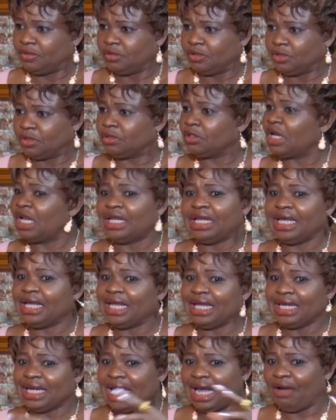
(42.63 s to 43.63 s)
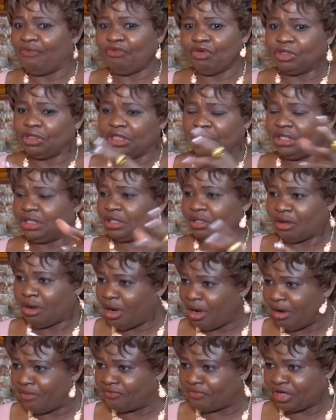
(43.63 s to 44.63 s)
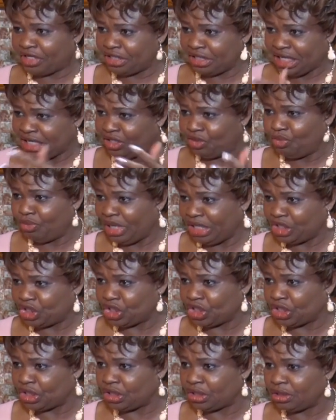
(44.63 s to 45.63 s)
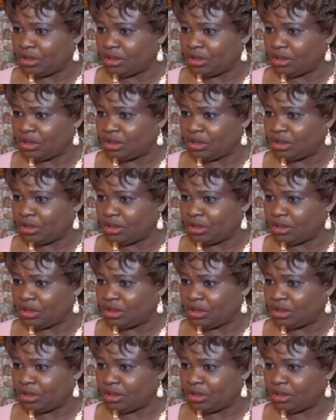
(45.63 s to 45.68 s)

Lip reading: so that they can have all this coverage that you mentioned,